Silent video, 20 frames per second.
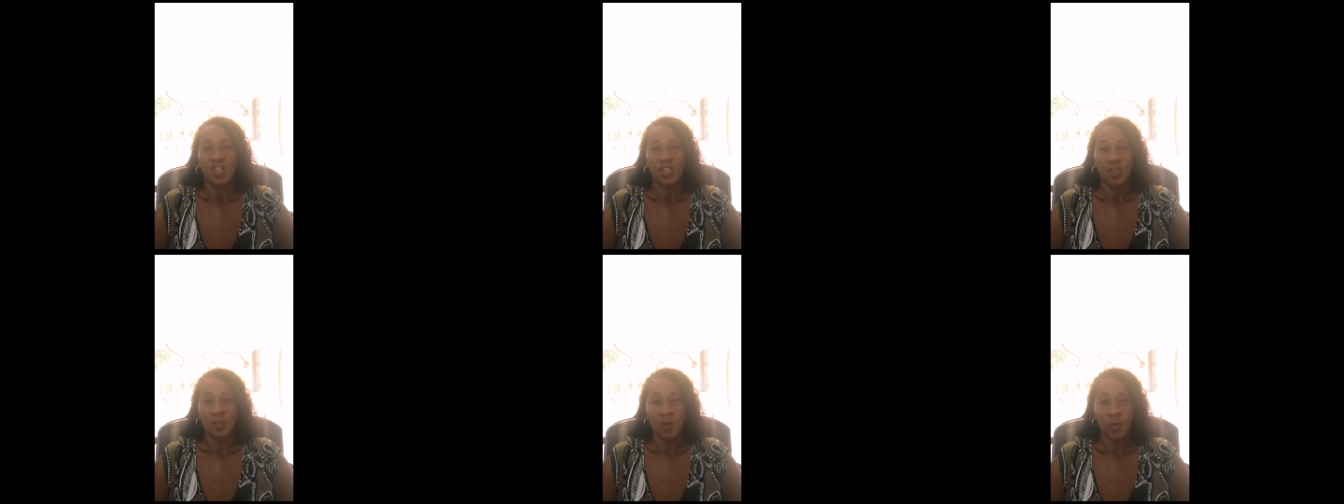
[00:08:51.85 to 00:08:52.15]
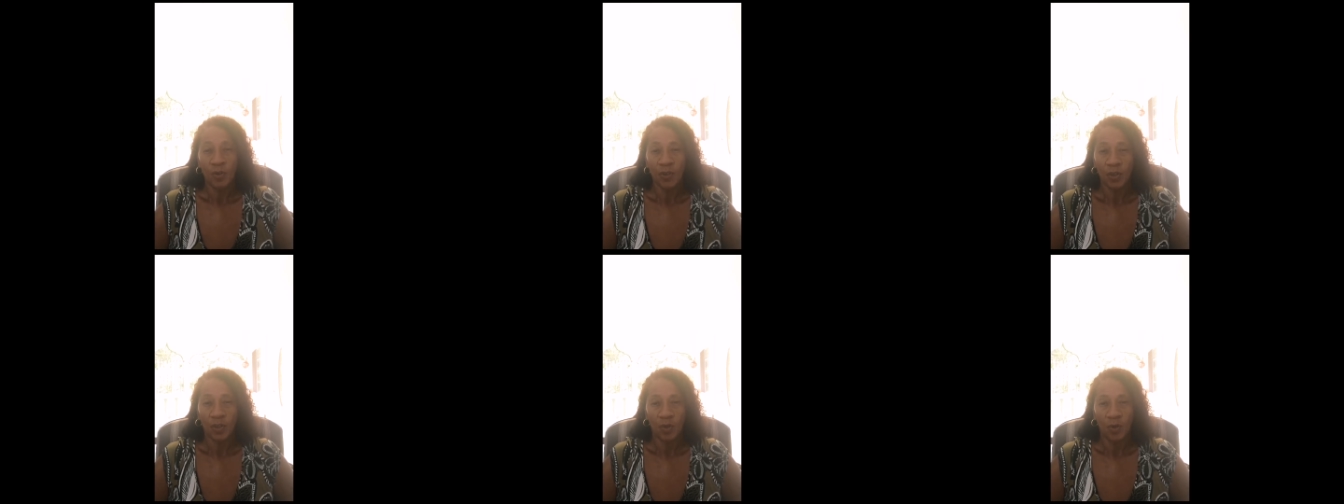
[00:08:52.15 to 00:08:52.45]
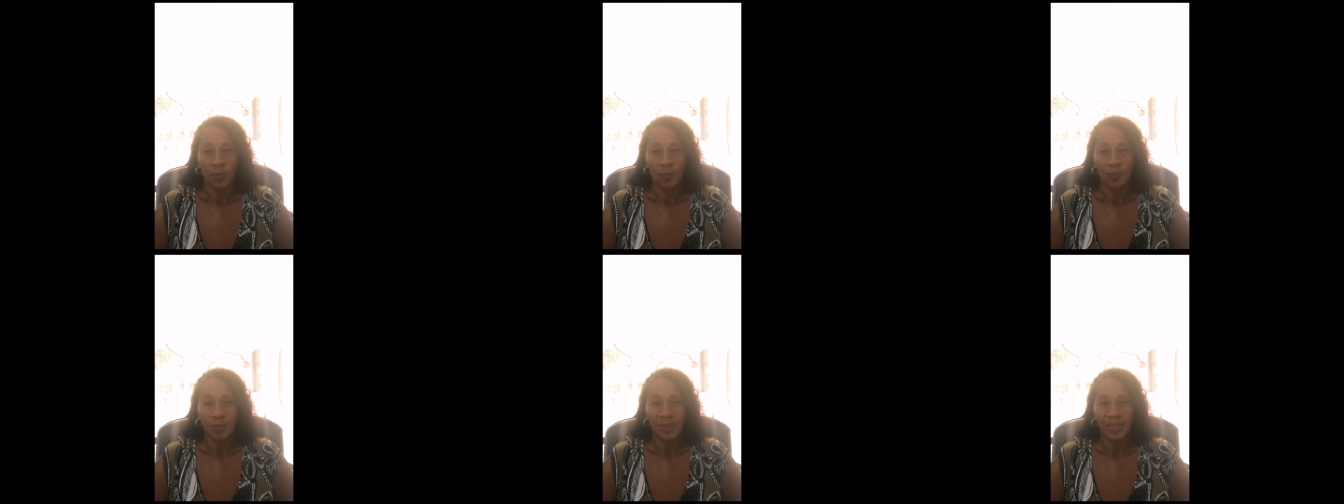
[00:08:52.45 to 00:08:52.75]
another
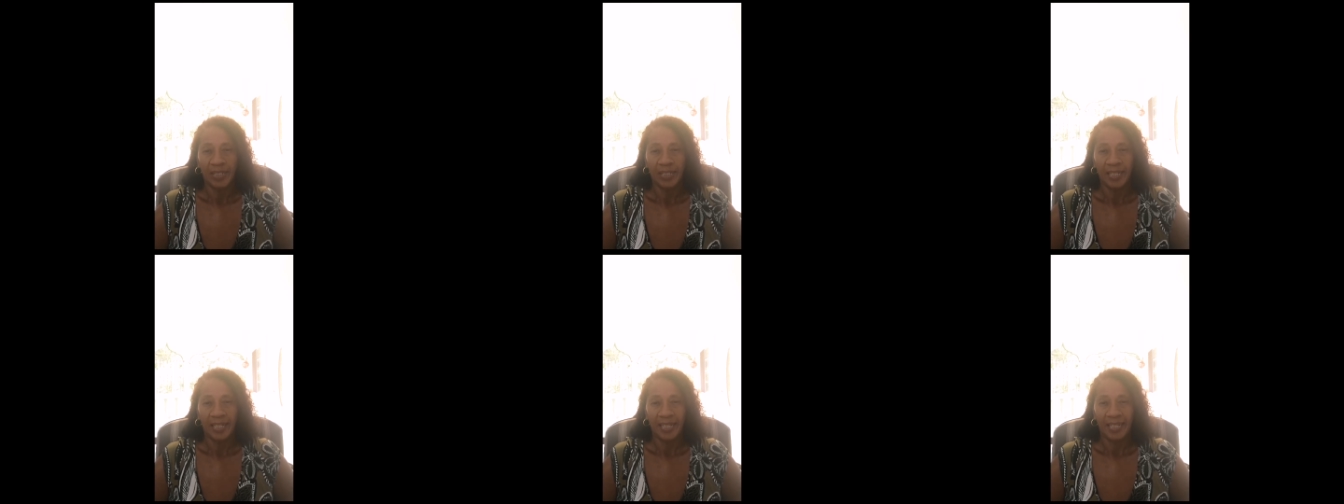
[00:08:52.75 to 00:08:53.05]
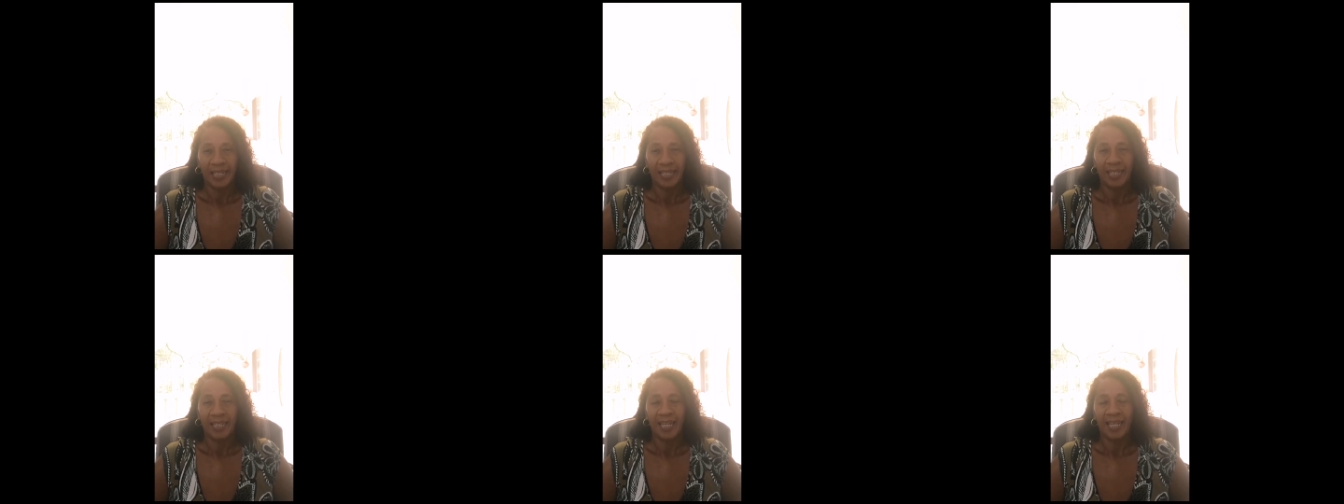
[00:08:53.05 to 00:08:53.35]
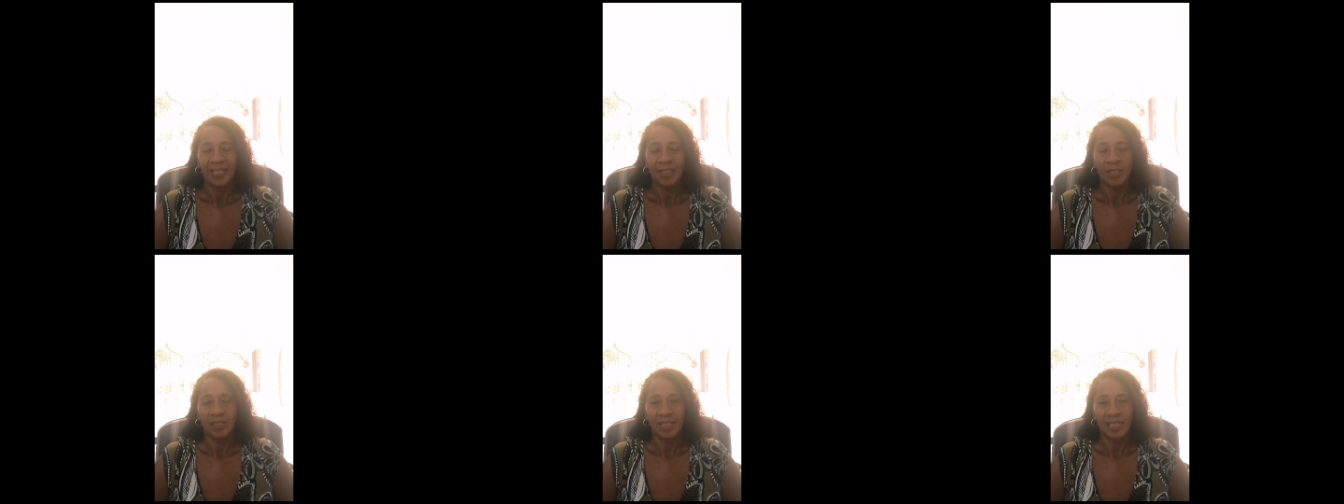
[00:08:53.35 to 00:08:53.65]
company,
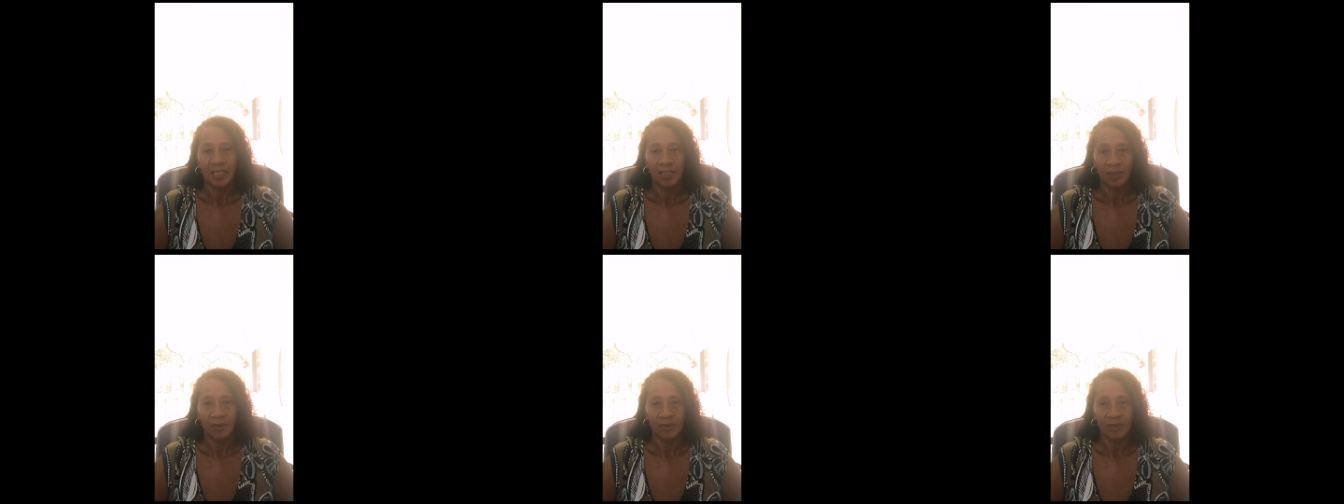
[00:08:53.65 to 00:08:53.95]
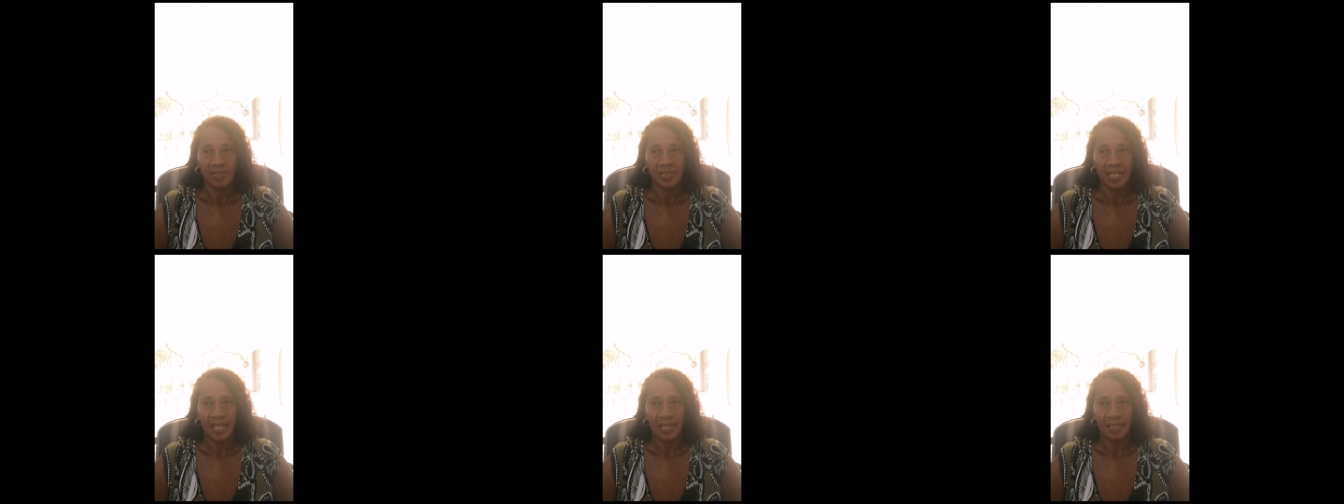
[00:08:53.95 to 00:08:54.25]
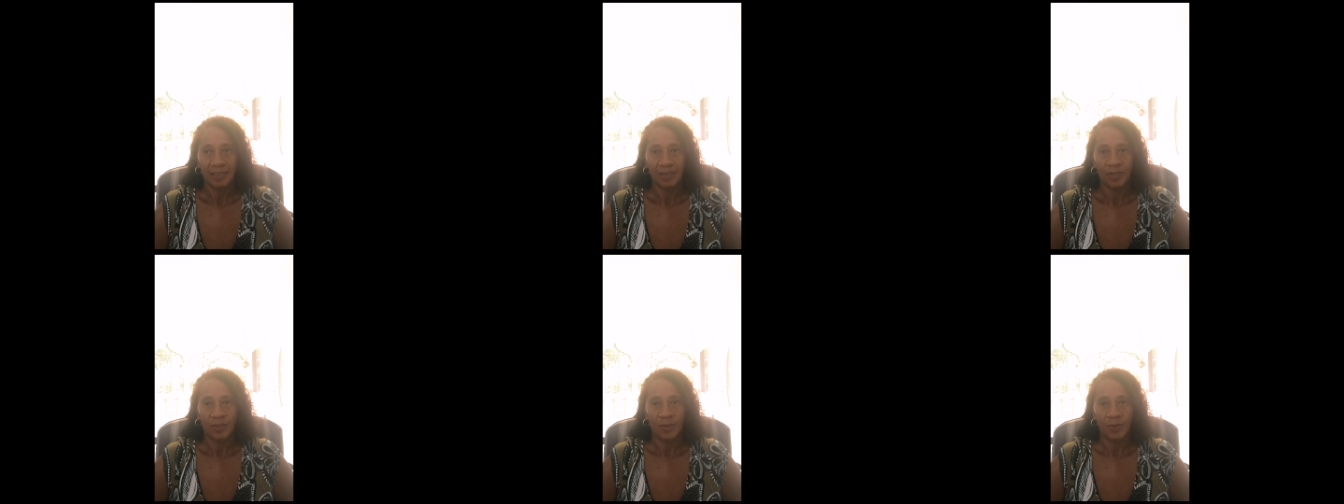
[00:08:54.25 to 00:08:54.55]
and I did
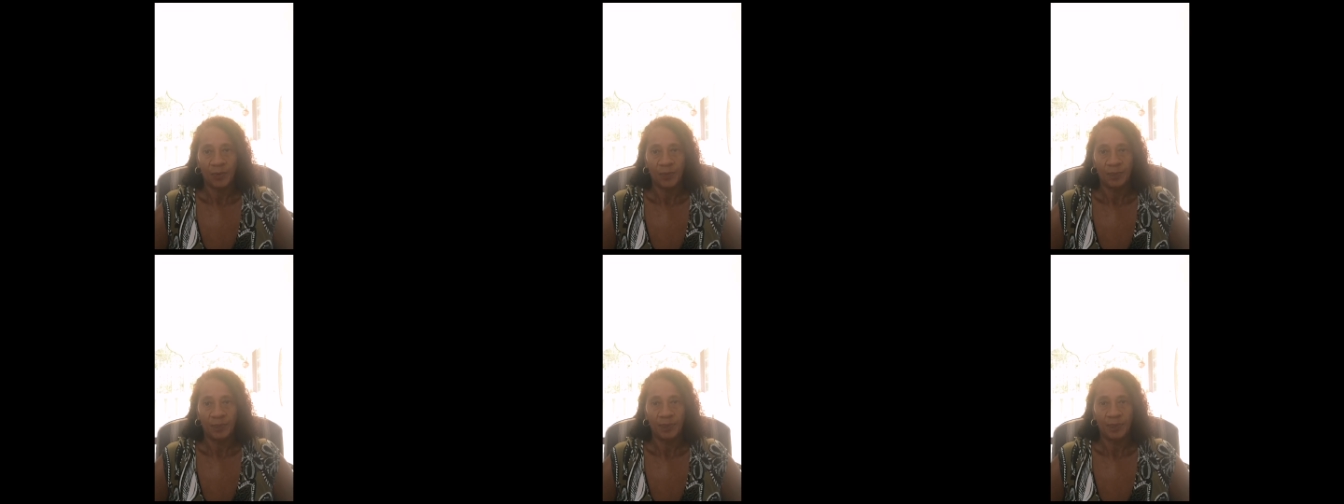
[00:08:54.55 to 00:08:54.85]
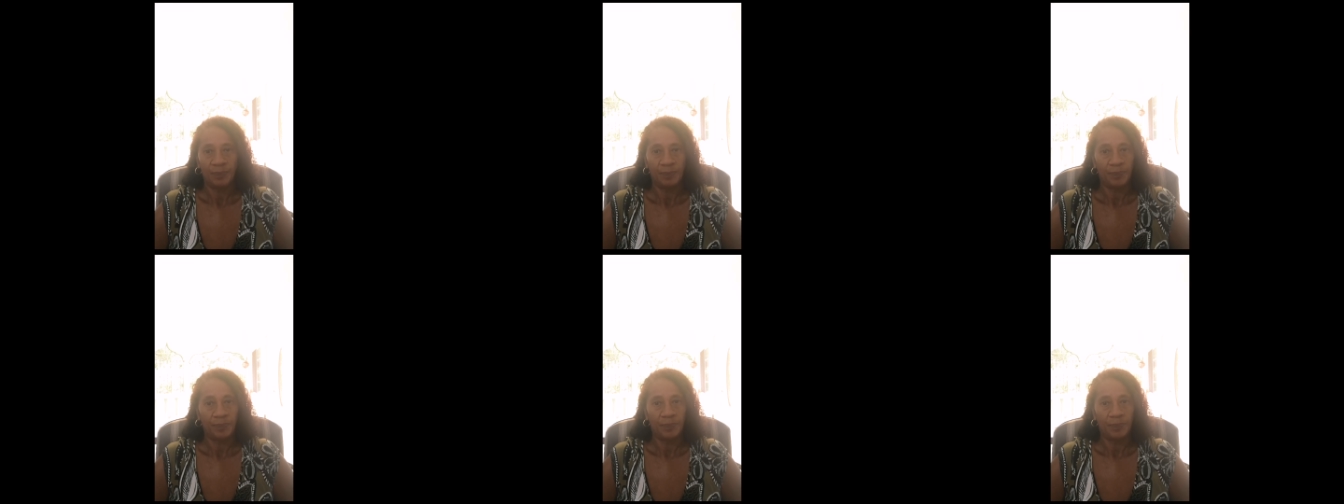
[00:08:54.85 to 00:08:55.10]
contact them,